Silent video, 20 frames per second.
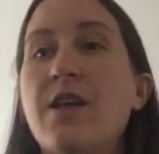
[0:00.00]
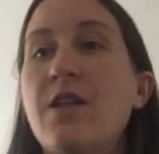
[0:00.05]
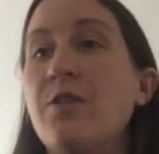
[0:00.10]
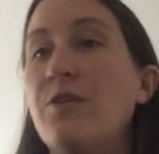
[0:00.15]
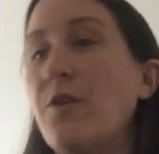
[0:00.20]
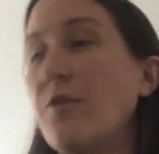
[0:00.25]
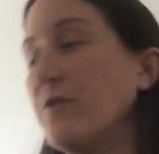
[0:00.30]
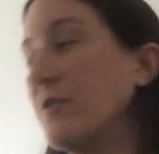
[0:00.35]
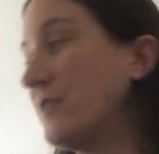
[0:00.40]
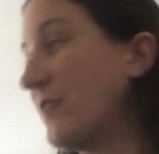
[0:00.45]

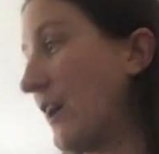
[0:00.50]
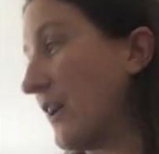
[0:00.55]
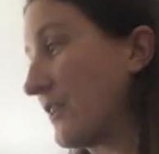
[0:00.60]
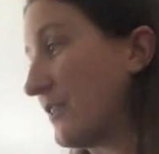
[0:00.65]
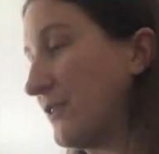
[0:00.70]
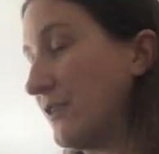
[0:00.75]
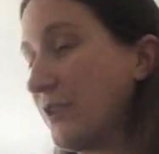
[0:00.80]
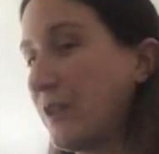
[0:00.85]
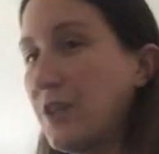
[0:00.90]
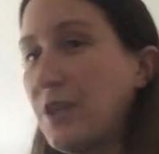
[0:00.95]
Those
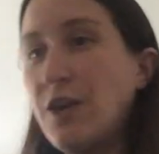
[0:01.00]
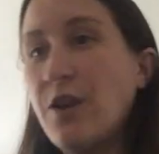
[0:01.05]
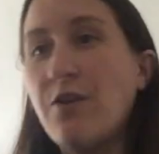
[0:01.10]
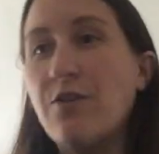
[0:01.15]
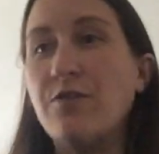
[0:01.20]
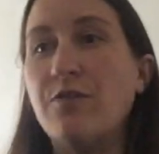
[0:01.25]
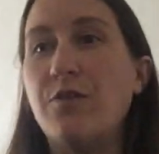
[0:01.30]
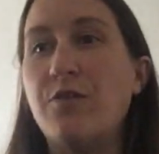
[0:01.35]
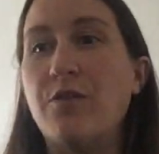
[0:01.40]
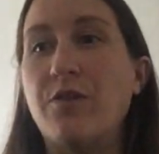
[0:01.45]
socks look
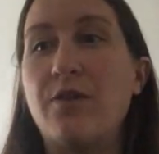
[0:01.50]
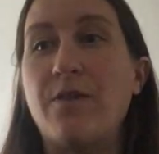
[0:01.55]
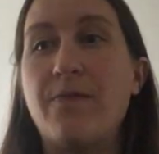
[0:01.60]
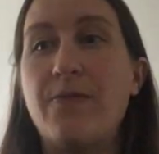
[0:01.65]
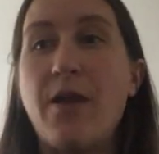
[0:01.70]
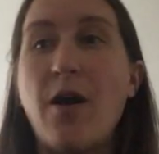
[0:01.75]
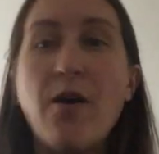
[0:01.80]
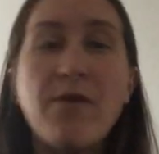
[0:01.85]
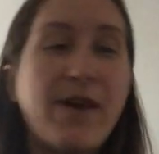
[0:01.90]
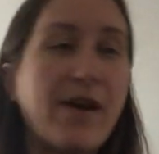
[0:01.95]
cute. Or,
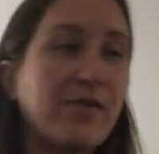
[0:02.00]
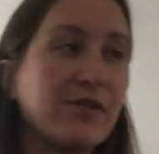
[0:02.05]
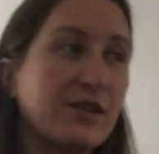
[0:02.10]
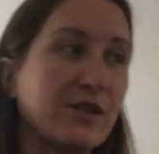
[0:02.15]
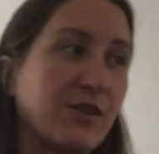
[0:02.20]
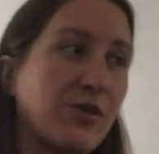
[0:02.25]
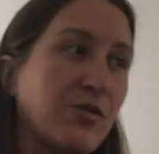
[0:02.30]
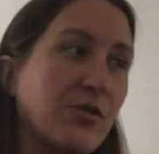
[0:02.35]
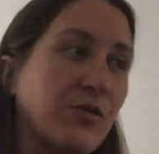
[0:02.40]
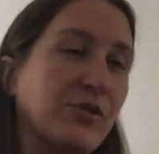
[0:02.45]
that was a
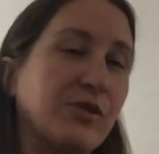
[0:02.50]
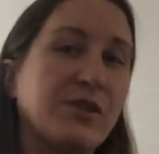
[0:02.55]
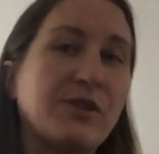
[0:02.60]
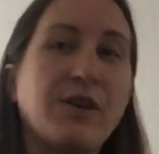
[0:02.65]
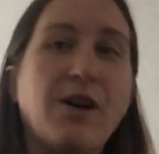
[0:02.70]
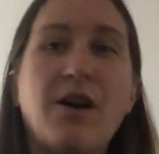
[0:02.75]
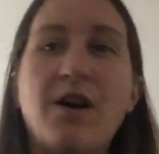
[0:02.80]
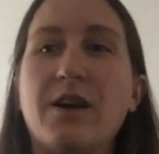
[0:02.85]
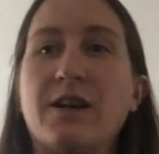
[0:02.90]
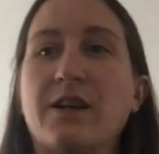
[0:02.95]
cool
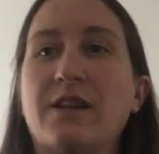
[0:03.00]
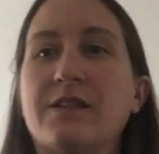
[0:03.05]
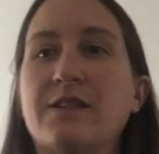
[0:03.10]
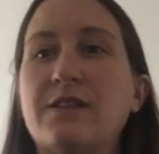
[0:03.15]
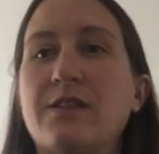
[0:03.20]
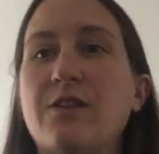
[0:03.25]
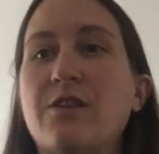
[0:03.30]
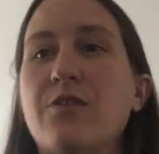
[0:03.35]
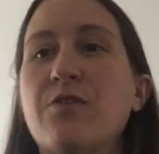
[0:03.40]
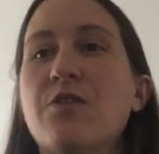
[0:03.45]
song. And
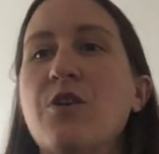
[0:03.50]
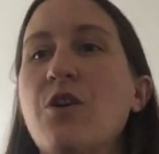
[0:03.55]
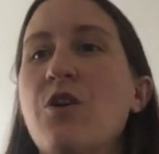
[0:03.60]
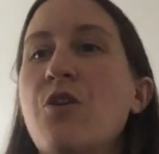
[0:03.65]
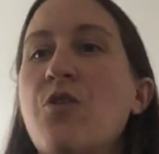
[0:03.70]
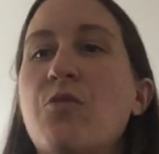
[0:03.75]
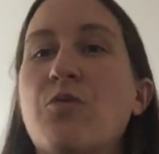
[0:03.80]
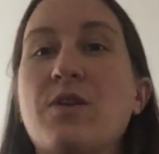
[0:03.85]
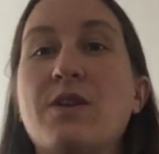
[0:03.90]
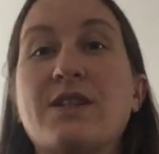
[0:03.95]
so
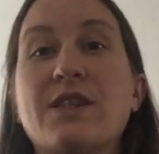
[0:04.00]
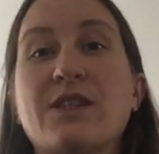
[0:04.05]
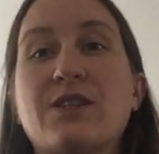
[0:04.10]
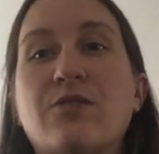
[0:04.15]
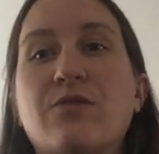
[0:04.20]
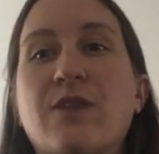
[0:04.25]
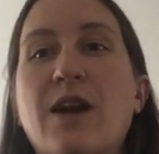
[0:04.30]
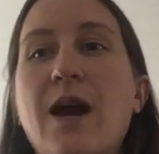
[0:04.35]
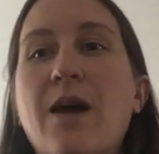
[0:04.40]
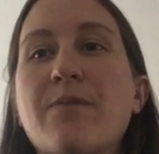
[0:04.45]
we just
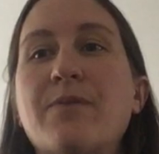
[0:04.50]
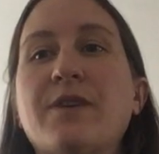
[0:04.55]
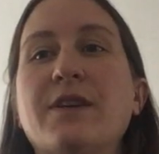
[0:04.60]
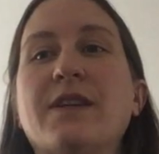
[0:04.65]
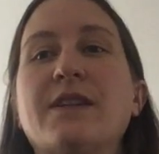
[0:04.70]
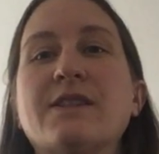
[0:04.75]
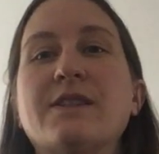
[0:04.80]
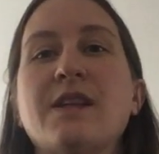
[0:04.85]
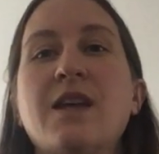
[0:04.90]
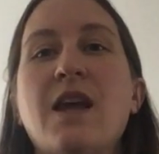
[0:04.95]
grab
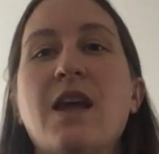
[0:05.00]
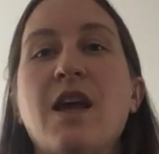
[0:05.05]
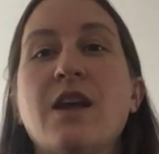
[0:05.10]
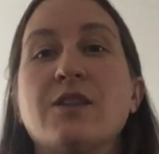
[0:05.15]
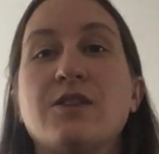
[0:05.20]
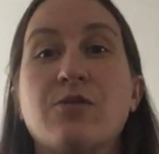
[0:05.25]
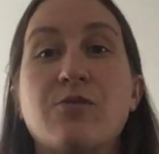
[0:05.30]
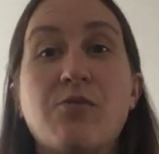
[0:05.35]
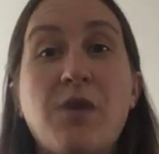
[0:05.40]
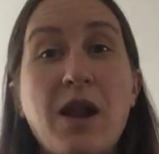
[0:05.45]
these.
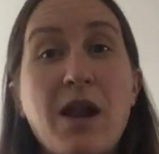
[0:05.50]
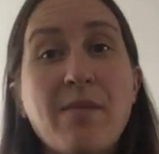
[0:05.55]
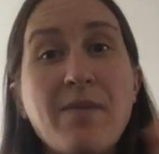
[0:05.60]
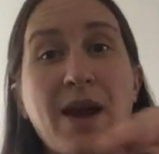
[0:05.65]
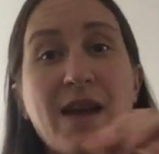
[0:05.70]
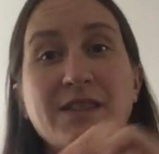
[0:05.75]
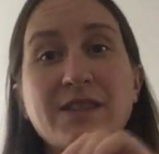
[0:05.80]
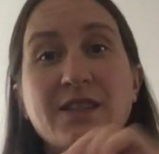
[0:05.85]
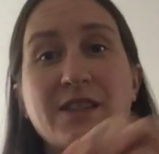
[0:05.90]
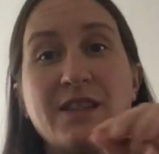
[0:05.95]
So what I'm
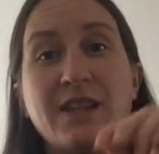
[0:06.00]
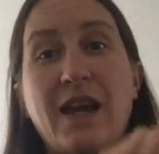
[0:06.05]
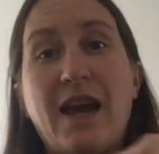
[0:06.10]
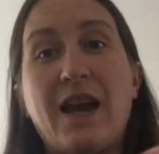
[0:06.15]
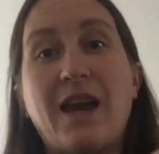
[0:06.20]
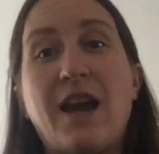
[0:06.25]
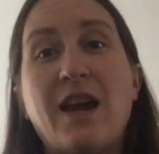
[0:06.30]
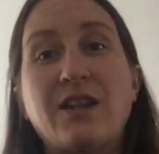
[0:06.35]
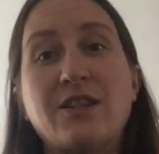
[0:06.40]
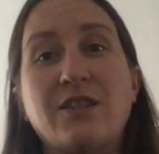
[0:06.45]

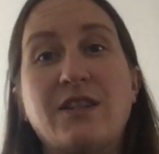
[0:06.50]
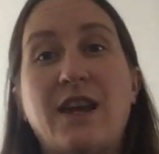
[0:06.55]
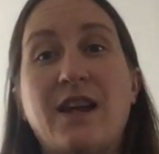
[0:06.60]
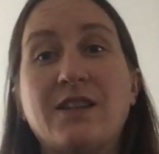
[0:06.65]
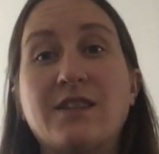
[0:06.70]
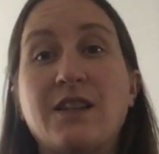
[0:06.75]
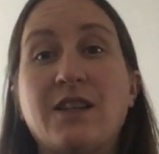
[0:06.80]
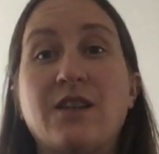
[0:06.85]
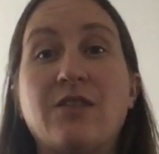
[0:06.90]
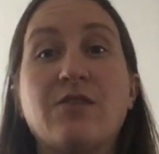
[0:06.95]
actually
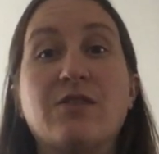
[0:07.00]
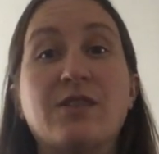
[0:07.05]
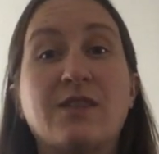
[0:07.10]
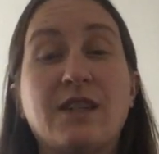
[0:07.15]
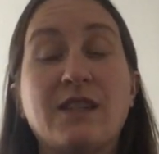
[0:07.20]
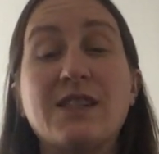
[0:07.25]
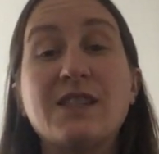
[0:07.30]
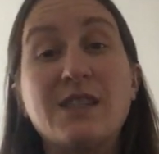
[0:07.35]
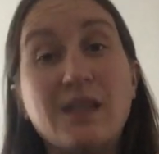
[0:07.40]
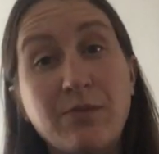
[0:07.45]
asking you is
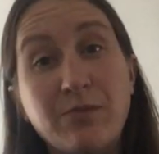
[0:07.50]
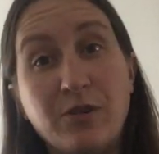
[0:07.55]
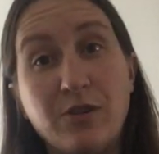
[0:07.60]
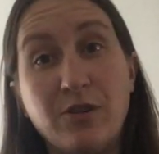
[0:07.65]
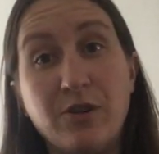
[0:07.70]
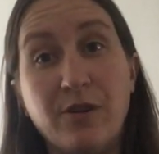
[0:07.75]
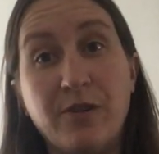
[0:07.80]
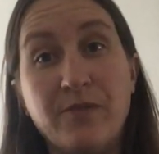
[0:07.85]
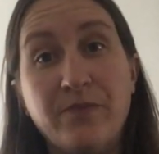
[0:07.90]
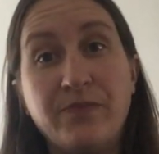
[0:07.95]
just
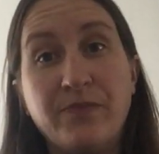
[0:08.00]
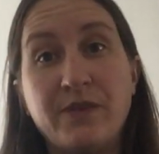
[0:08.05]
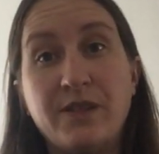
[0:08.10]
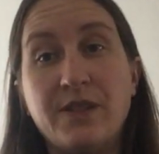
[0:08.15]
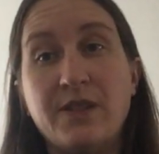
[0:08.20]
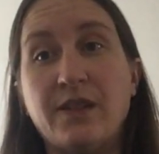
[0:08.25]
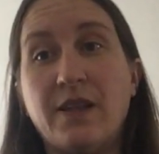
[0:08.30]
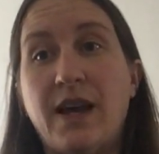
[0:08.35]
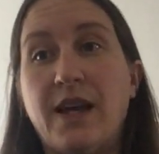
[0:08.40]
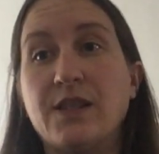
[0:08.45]
similar
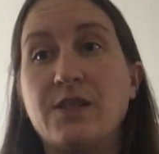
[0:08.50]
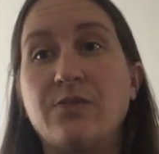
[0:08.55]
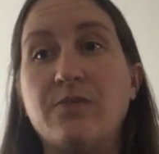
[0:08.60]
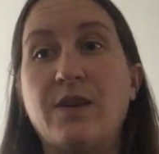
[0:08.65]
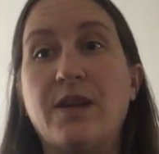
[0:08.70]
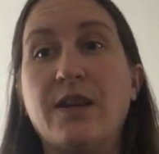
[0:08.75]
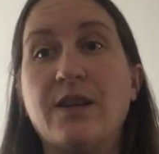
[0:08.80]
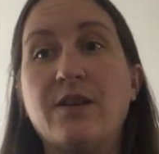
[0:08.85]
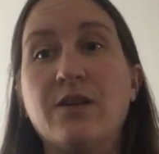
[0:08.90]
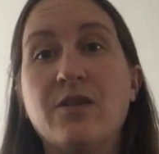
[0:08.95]
to last
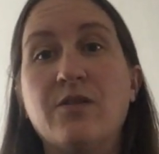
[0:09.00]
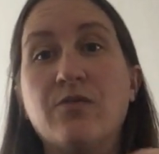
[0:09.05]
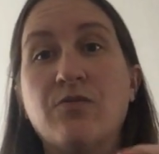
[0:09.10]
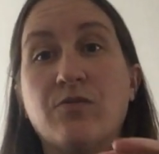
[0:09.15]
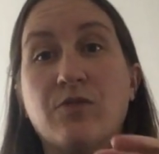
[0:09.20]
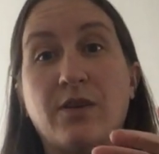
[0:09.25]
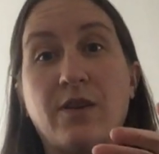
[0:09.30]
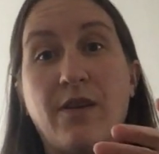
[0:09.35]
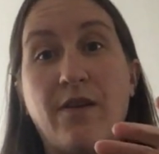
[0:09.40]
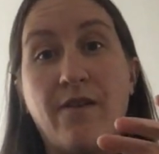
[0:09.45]
week.
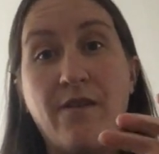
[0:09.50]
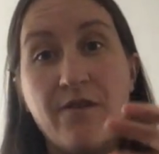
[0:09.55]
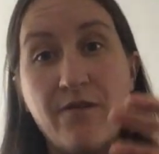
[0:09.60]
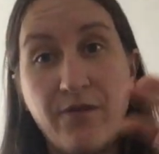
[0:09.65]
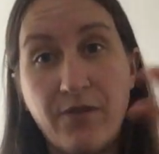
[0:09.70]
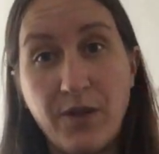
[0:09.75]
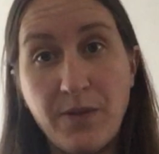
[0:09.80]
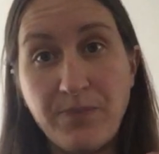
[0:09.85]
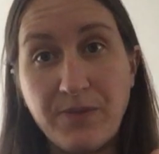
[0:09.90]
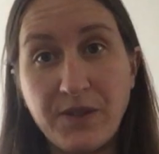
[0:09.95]
We're going to
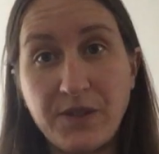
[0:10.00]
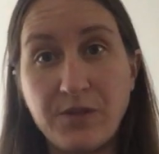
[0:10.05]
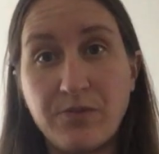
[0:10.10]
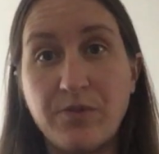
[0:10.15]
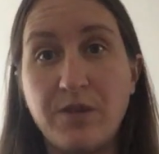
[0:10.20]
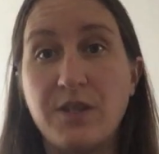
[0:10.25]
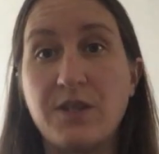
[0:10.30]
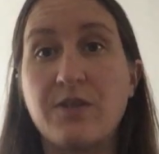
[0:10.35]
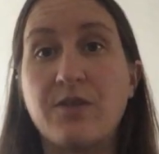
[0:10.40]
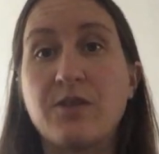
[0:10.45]
flip the
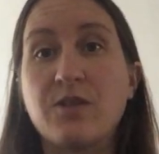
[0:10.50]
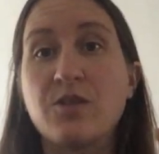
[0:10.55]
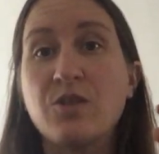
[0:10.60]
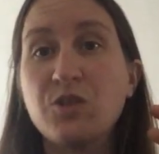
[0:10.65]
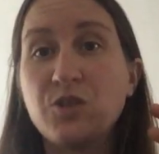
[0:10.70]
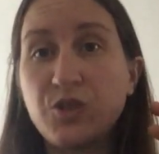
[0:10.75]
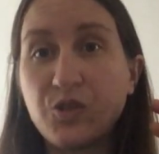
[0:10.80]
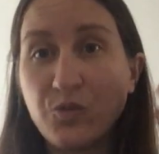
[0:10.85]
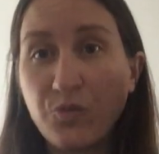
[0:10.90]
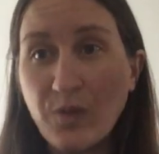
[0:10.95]

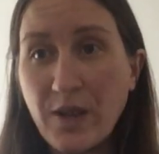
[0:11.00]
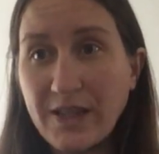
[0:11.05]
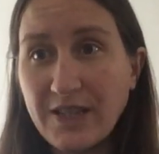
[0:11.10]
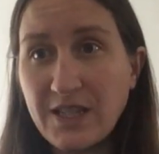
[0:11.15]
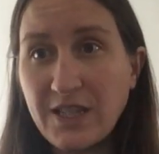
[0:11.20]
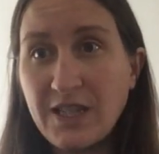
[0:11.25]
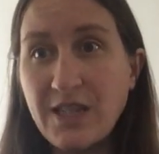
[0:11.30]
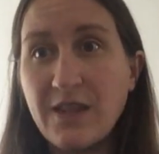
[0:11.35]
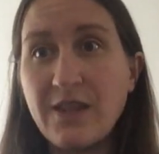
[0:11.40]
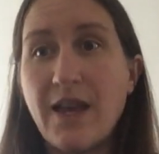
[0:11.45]

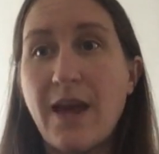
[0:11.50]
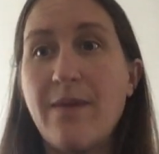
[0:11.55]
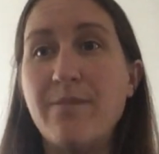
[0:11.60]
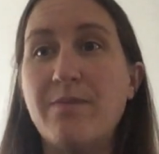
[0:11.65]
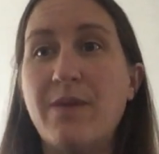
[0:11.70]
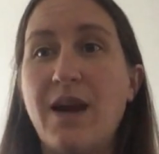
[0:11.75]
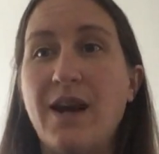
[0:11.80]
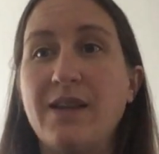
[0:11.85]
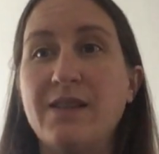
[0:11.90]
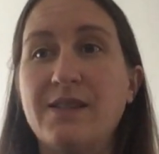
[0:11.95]
switch that
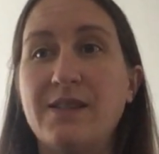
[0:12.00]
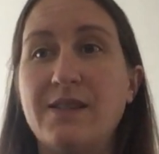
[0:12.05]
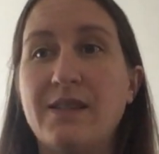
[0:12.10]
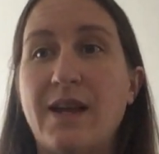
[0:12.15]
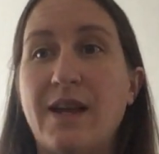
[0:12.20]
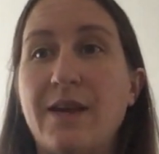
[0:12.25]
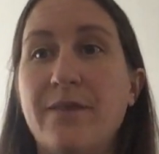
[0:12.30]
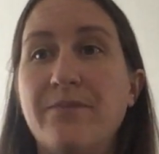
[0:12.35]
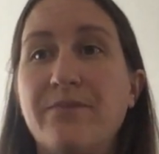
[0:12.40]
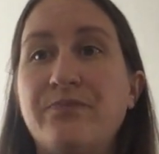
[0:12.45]

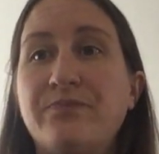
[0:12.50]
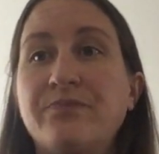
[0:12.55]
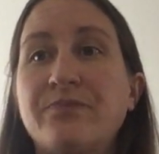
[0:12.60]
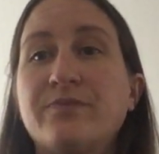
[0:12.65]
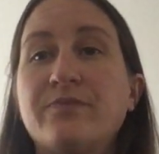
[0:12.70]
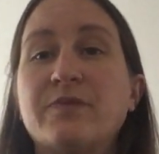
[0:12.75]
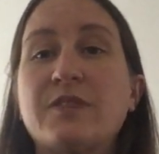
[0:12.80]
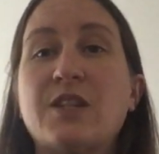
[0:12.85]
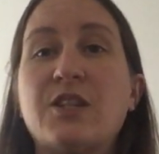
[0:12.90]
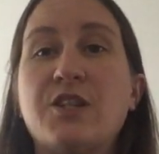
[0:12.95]
mindset,
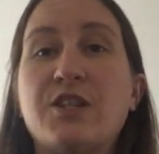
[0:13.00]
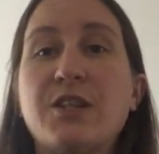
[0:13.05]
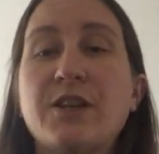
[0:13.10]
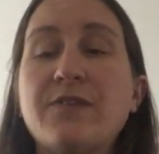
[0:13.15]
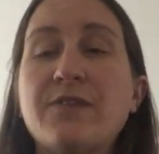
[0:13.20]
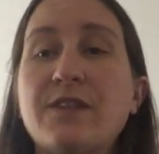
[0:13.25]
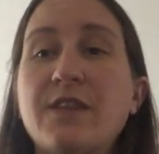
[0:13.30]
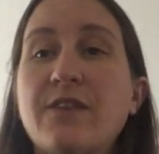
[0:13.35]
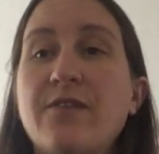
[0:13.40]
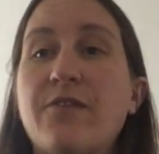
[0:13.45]

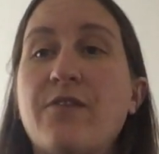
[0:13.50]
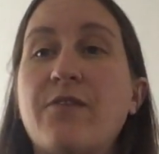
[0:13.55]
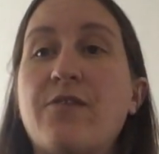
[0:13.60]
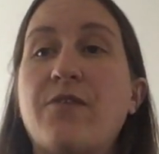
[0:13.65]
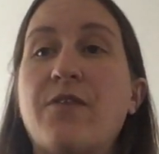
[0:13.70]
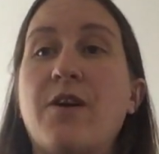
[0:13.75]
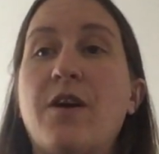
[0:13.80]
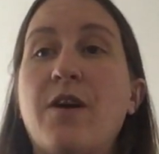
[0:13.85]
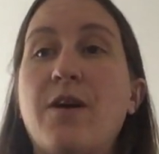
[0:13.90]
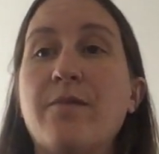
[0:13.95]
shift it
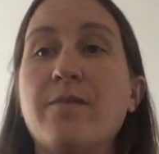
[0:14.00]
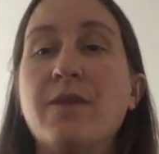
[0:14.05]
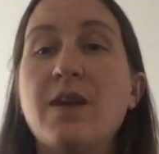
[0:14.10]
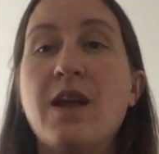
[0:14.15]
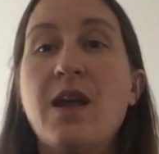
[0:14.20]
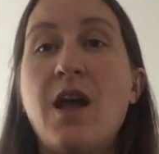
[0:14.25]
from